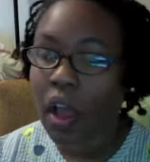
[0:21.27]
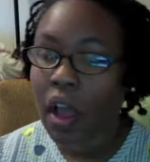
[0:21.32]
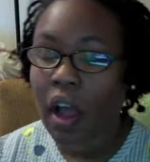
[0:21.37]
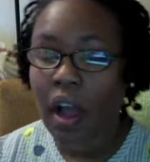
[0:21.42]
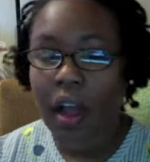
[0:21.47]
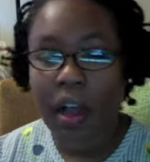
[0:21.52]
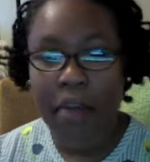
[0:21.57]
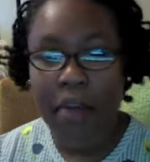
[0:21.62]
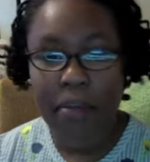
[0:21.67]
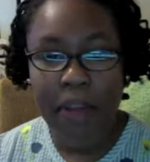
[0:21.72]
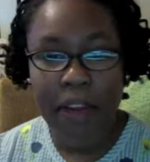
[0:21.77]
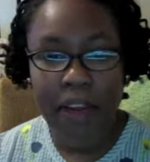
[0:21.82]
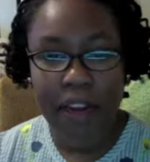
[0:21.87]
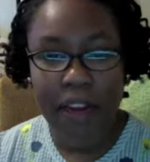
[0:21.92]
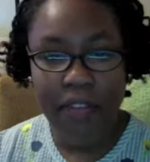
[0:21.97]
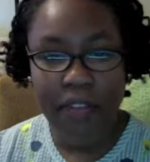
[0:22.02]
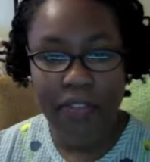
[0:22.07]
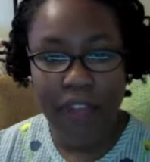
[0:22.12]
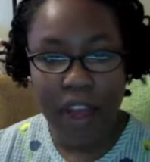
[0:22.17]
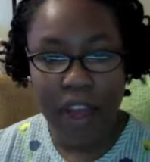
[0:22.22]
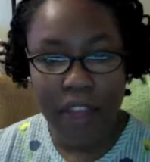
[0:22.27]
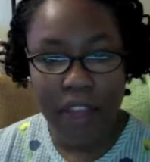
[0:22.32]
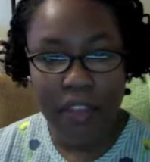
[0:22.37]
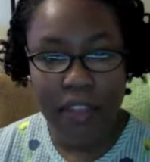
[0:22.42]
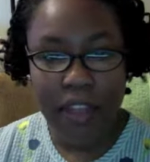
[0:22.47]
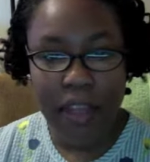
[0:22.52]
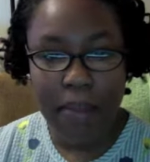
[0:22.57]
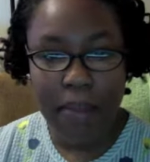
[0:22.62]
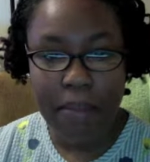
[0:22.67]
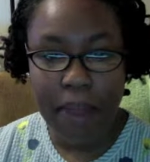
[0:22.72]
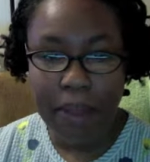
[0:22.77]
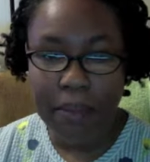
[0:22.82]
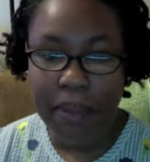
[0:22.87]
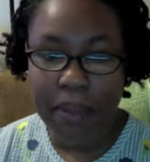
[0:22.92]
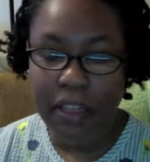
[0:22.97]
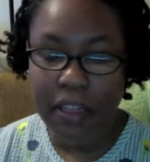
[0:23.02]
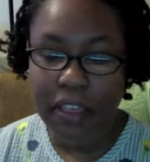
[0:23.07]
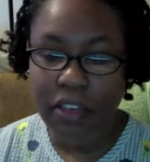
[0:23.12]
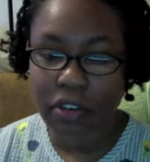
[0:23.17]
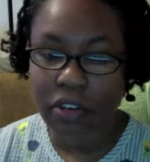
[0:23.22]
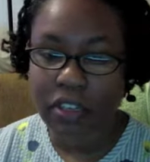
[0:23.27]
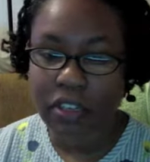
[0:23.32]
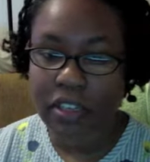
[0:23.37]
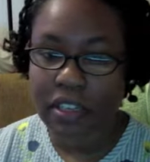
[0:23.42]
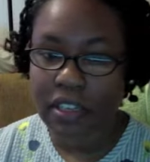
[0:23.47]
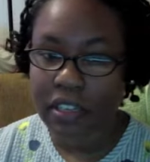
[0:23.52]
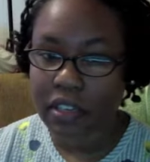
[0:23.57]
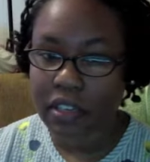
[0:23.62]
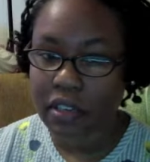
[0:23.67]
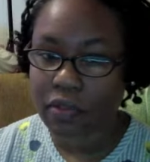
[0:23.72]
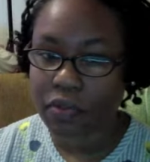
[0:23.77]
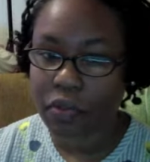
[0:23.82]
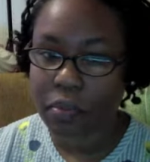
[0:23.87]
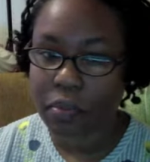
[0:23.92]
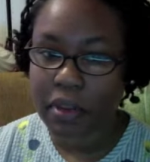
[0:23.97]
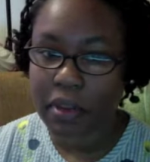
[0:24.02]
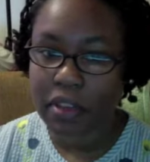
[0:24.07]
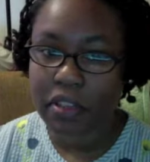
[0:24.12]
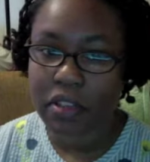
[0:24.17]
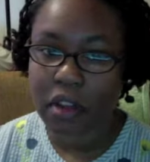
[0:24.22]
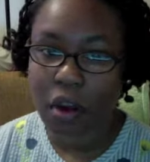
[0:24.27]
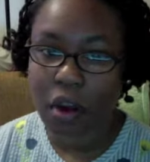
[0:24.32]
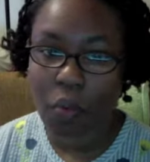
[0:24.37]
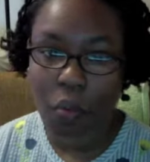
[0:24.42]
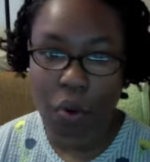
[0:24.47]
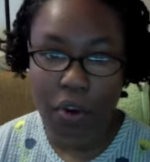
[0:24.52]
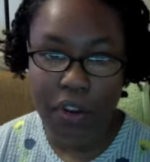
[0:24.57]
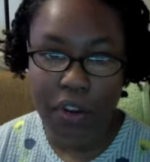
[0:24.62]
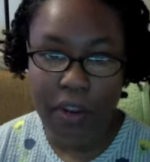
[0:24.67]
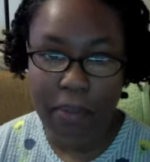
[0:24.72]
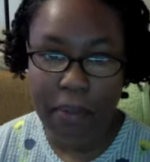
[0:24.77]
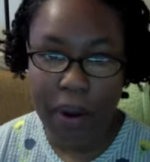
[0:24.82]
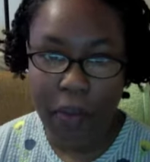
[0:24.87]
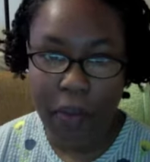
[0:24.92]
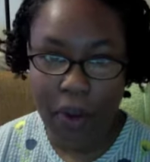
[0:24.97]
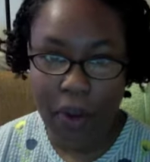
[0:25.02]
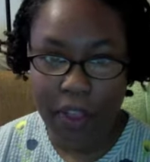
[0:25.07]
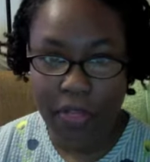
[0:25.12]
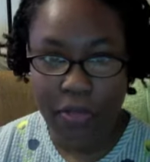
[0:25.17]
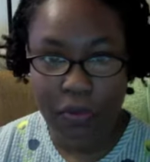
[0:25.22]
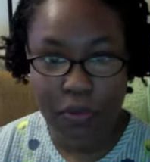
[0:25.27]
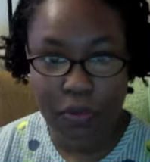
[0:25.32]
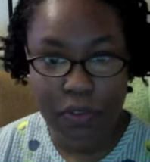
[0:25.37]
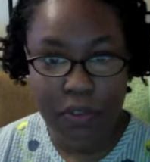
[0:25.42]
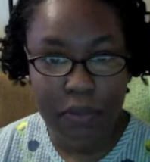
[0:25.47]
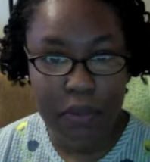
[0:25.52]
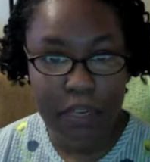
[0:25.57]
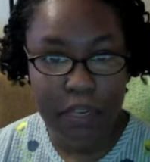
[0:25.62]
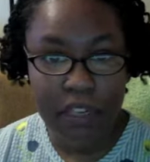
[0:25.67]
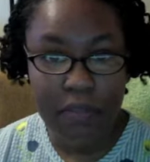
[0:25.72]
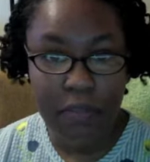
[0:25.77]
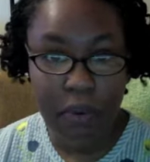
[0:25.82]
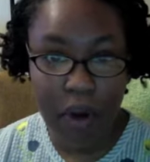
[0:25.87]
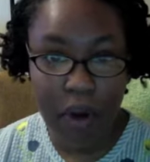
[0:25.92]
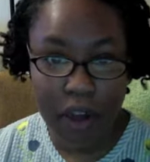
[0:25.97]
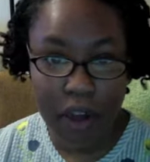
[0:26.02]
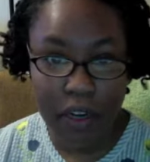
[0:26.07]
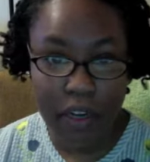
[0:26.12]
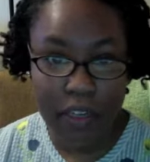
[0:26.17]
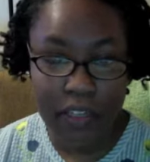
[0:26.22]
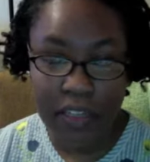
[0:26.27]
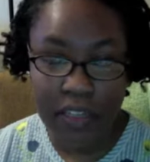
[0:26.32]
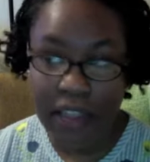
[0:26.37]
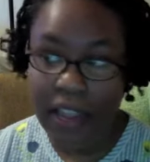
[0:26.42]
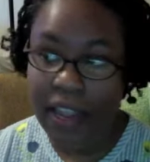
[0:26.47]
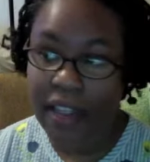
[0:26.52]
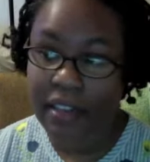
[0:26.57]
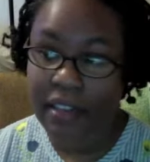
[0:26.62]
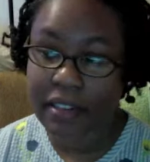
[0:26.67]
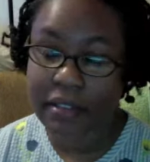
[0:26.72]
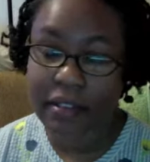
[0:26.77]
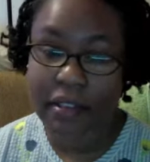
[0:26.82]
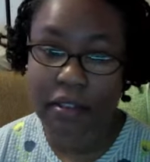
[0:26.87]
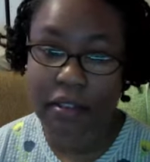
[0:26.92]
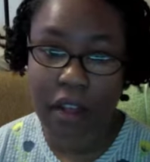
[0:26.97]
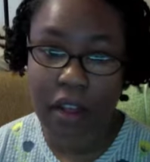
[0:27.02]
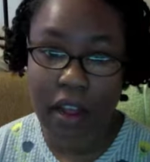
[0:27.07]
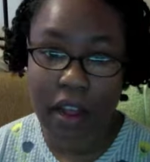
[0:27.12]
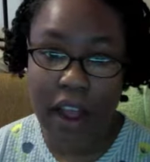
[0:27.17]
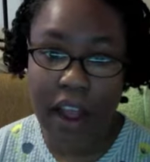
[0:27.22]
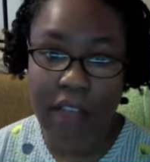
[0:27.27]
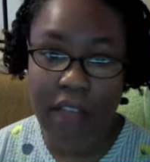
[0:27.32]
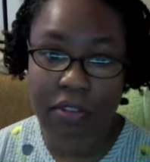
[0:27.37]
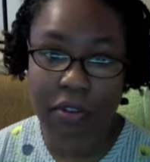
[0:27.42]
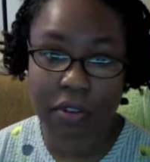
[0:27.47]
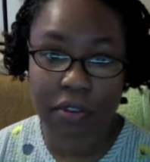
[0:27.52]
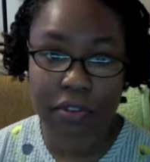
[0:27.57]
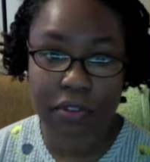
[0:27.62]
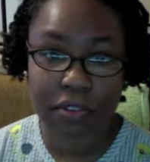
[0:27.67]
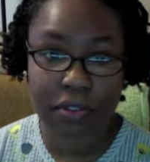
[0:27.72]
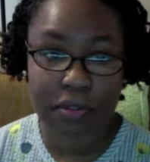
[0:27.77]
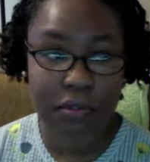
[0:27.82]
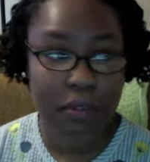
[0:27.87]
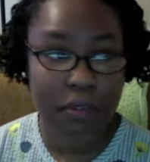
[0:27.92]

And I thought that maybe a little incentive for me to start working my way through some of these products and either